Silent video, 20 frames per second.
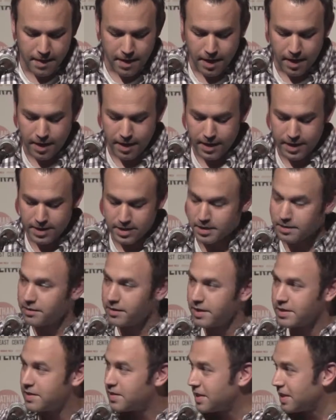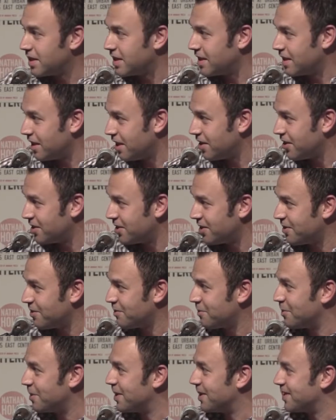And Lindsay Hunter
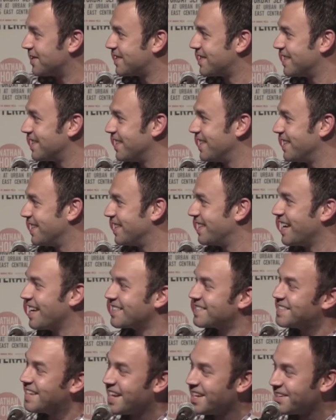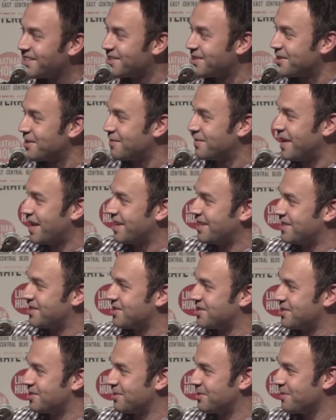was the guest editor of that
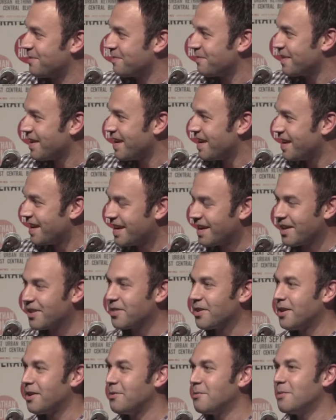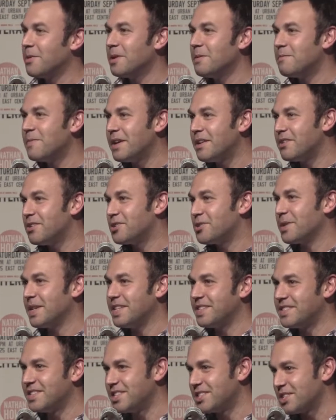issue. And I thought, what better
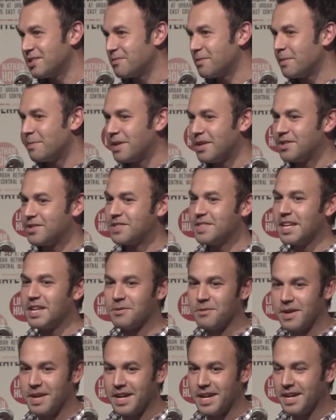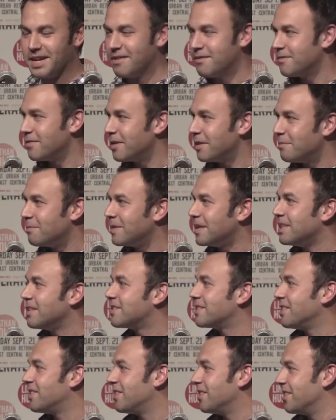transition, what better segue from me
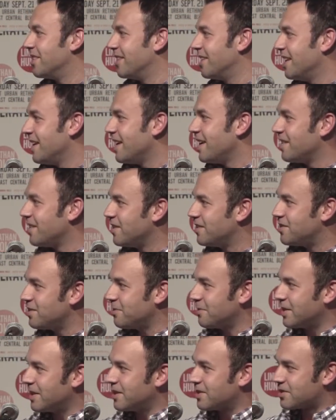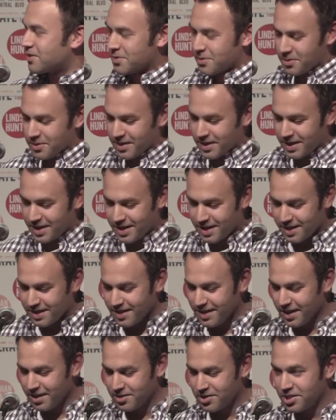to her than to read a story
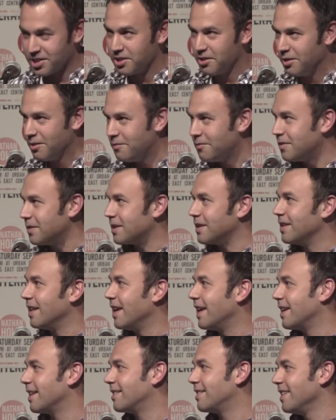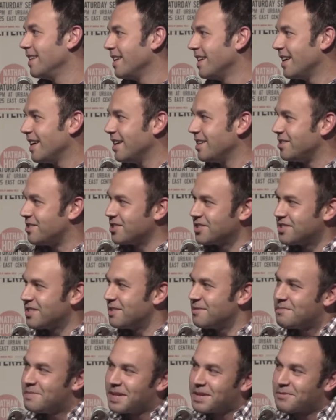that she hopefully liked and just
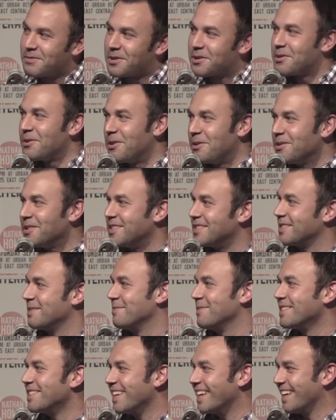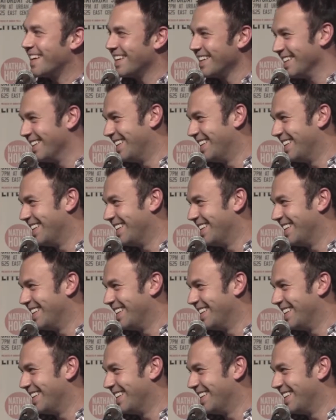didn't pick for cronyism's sake.